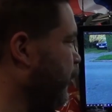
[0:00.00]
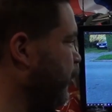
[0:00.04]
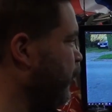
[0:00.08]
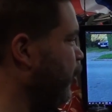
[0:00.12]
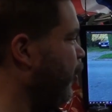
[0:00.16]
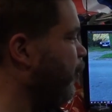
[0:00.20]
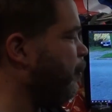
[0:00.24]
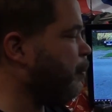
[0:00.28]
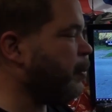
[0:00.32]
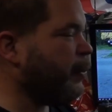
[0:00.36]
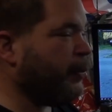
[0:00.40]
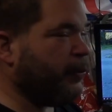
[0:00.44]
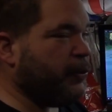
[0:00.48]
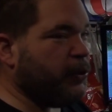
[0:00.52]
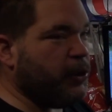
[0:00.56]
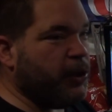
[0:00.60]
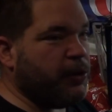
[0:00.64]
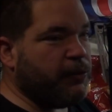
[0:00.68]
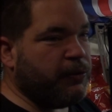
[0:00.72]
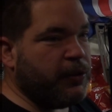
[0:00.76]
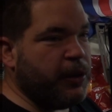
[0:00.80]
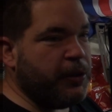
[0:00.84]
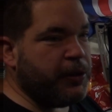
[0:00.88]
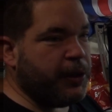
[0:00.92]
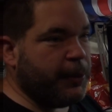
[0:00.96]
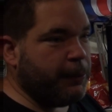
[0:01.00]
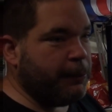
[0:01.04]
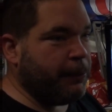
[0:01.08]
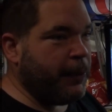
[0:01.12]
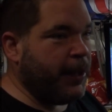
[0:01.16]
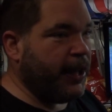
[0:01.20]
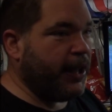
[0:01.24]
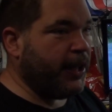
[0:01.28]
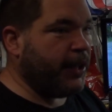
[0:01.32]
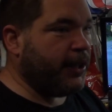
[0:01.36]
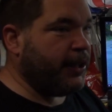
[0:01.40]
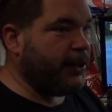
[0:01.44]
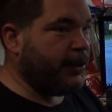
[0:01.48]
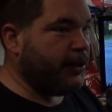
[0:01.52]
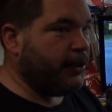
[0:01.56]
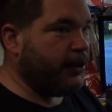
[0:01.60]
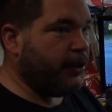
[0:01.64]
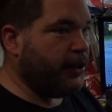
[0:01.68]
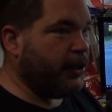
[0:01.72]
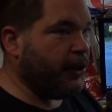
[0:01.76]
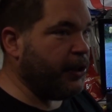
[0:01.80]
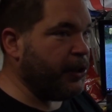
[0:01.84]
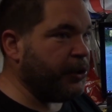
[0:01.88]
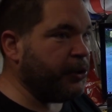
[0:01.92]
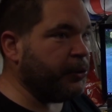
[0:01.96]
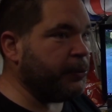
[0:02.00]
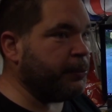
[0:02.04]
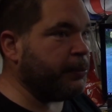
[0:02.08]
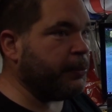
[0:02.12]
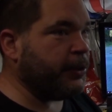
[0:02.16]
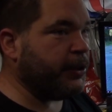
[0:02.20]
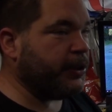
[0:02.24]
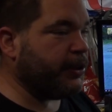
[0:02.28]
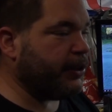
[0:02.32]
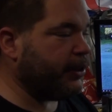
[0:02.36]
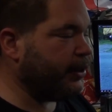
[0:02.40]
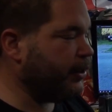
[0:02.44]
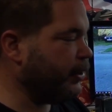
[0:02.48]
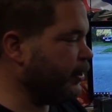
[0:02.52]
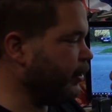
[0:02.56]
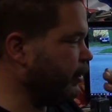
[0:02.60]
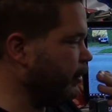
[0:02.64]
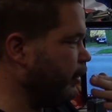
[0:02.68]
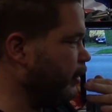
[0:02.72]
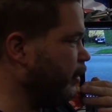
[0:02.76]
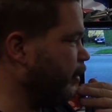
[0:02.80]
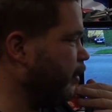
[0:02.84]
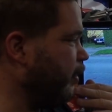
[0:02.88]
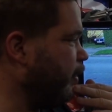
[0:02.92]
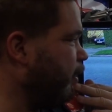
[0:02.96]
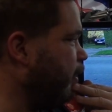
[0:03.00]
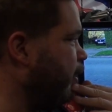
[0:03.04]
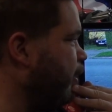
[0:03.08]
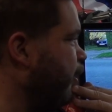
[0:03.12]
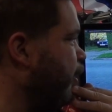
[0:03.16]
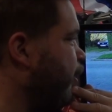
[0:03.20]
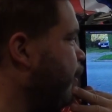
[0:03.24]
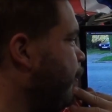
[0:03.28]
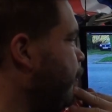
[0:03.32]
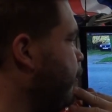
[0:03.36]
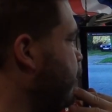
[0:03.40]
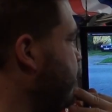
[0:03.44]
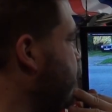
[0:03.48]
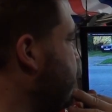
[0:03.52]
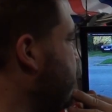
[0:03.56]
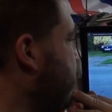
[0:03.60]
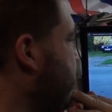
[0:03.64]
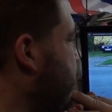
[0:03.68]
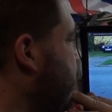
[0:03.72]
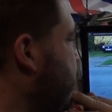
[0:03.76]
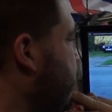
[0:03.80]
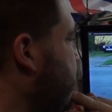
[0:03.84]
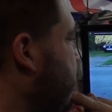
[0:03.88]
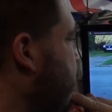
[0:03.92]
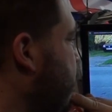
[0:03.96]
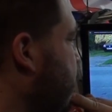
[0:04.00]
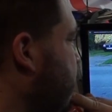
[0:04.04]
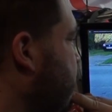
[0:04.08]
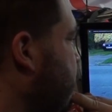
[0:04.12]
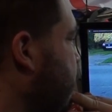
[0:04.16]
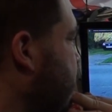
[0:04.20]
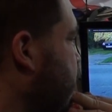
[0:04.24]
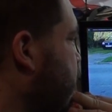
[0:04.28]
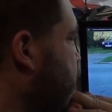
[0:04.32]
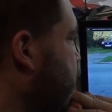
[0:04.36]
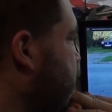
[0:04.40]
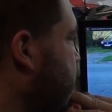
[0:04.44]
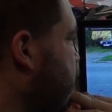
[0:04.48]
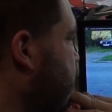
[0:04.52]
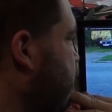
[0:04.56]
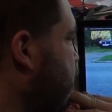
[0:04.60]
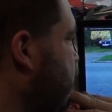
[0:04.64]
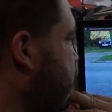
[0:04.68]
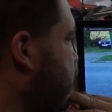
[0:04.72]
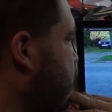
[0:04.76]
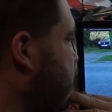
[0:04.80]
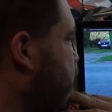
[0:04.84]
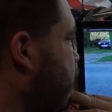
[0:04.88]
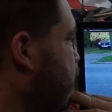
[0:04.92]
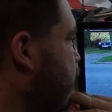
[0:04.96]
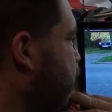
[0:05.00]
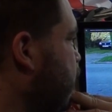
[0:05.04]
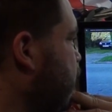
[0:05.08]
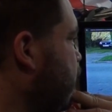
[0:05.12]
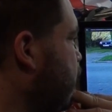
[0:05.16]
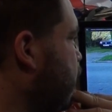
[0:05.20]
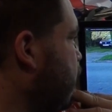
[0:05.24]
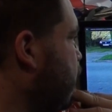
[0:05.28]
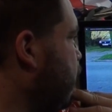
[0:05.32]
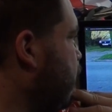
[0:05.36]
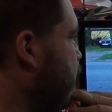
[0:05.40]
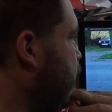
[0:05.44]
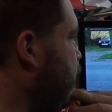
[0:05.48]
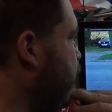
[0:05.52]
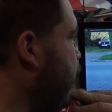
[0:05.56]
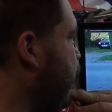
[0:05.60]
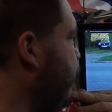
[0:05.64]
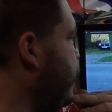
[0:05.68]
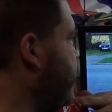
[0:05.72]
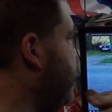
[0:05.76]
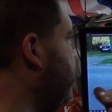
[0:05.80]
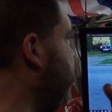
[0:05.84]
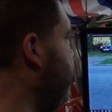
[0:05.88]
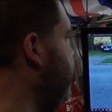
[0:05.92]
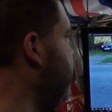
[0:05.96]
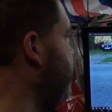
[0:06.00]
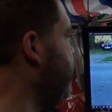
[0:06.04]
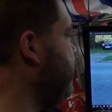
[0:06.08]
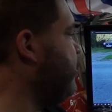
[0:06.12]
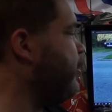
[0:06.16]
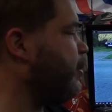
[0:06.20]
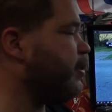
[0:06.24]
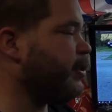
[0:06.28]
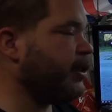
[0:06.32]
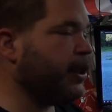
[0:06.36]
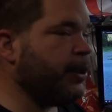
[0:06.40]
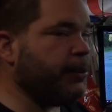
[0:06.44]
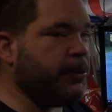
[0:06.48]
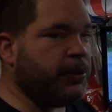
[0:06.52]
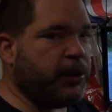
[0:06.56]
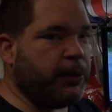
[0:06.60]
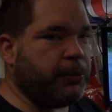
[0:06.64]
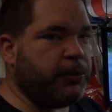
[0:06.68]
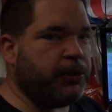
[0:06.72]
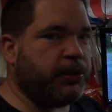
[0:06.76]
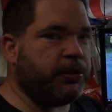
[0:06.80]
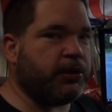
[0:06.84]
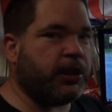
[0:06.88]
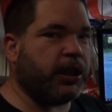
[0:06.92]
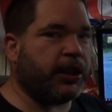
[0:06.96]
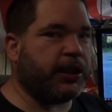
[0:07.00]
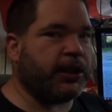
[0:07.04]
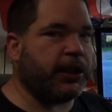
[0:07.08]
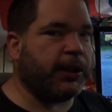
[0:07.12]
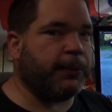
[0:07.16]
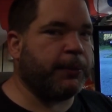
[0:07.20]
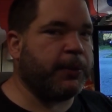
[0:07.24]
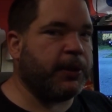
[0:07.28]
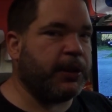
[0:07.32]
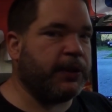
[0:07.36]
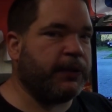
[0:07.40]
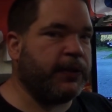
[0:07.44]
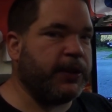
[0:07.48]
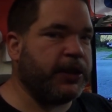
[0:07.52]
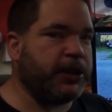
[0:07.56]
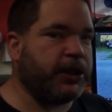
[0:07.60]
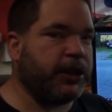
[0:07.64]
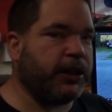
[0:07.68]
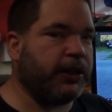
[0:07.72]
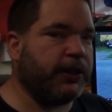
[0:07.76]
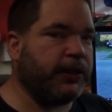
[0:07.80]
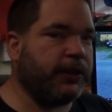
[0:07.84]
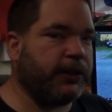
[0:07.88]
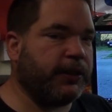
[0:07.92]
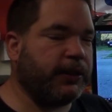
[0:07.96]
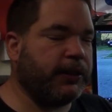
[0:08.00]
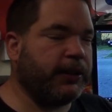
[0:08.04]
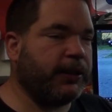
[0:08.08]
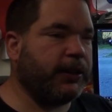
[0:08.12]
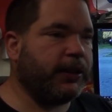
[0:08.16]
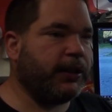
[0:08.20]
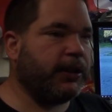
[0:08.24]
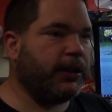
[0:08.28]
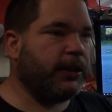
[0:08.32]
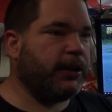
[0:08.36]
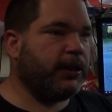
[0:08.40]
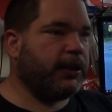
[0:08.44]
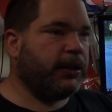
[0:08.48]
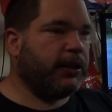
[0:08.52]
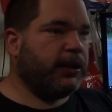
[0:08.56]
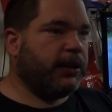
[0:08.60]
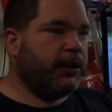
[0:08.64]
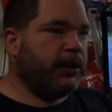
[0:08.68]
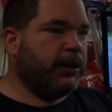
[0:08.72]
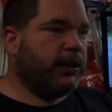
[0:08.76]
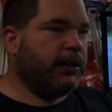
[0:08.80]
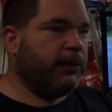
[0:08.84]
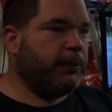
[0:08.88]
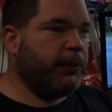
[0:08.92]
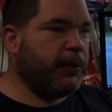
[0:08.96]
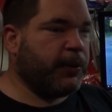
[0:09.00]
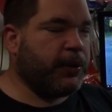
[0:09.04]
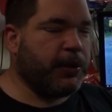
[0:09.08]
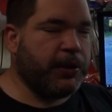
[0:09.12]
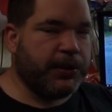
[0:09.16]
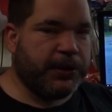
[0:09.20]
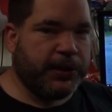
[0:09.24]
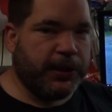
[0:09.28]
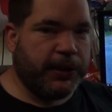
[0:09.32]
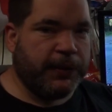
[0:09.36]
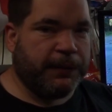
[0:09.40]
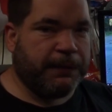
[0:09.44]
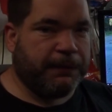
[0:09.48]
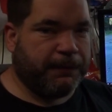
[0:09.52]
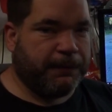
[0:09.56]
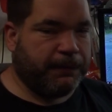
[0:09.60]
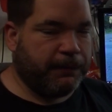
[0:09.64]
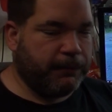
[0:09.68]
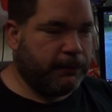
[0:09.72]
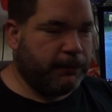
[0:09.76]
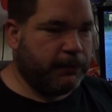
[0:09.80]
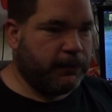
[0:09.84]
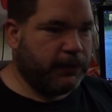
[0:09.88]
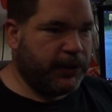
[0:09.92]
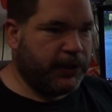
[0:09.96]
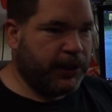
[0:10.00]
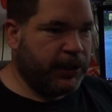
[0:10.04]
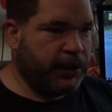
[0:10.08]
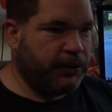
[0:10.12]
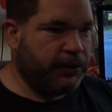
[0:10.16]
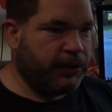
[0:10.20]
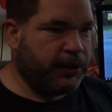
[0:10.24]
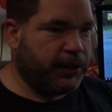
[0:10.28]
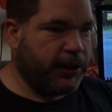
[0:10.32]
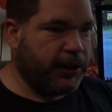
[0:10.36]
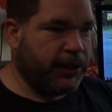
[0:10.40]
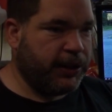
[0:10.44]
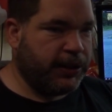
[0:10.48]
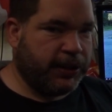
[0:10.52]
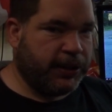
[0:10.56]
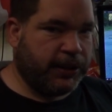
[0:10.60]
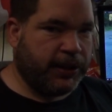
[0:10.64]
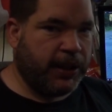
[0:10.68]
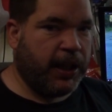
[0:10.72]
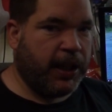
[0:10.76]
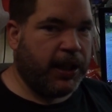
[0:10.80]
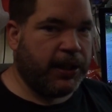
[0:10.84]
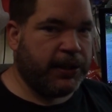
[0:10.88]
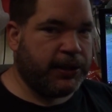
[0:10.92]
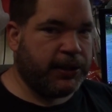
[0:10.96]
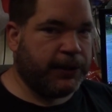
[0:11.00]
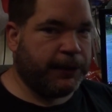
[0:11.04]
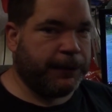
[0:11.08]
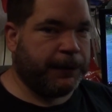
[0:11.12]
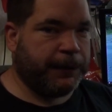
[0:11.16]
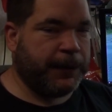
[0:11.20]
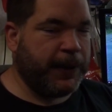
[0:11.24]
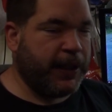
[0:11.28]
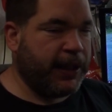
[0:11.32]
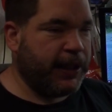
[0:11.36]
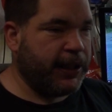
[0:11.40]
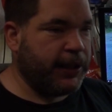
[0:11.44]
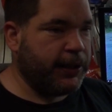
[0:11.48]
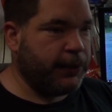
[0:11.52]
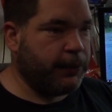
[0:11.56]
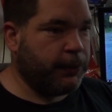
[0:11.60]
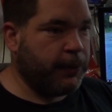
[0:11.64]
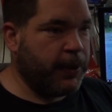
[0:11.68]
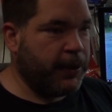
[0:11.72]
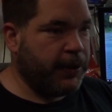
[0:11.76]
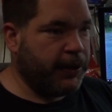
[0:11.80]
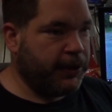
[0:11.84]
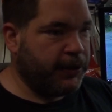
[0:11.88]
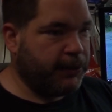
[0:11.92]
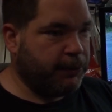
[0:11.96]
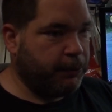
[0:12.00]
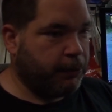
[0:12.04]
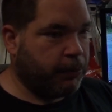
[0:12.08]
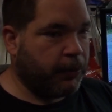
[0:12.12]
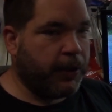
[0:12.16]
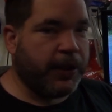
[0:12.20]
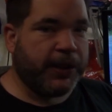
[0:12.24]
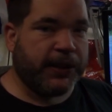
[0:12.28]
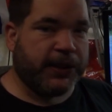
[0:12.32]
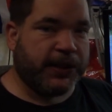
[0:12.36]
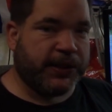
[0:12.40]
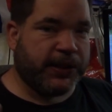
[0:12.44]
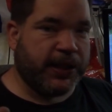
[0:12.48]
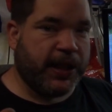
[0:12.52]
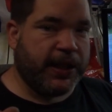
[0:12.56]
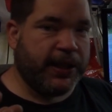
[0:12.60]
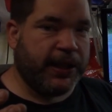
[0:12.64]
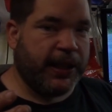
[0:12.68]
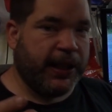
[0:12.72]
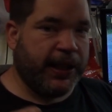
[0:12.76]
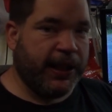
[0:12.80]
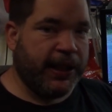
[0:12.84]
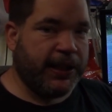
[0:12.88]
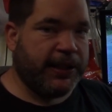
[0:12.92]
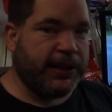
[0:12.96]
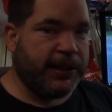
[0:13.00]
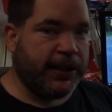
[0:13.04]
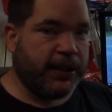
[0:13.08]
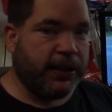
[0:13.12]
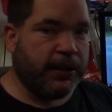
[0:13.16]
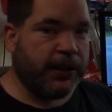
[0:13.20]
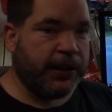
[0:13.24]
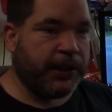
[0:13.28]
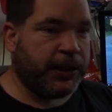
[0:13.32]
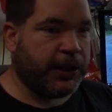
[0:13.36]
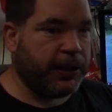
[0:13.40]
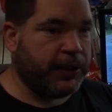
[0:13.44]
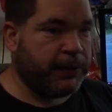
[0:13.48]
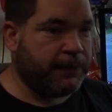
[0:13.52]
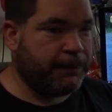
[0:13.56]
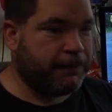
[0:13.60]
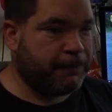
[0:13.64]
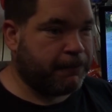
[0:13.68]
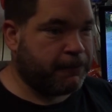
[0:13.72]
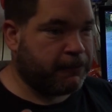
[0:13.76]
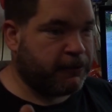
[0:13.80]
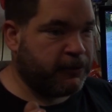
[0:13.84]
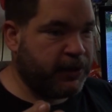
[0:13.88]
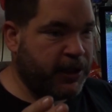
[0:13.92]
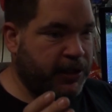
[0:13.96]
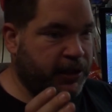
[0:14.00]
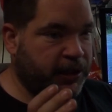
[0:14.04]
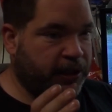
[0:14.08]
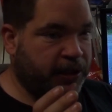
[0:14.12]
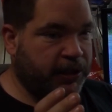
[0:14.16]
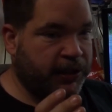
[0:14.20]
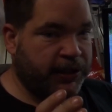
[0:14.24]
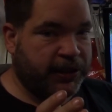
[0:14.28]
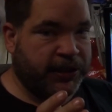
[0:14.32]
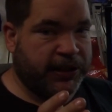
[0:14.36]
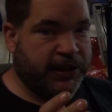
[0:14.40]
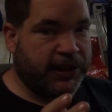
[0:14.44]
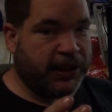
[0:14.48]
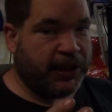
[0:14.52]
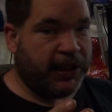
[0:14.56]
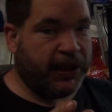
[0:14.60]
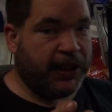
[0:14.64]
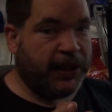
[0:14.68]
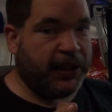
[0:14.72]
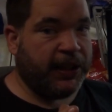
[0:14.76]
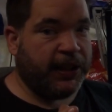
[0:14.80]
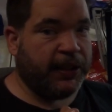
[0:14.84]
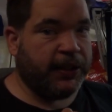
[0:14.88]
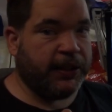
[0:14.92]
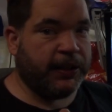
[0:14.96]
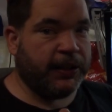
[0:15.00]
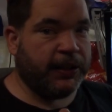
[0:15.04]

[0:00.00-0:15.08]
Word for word: it off before I rode it back home um, on Sunday. Um, simply because it was obstructing my vision. Because it you know, it started to fade. When this bright sun hit it, I could practically see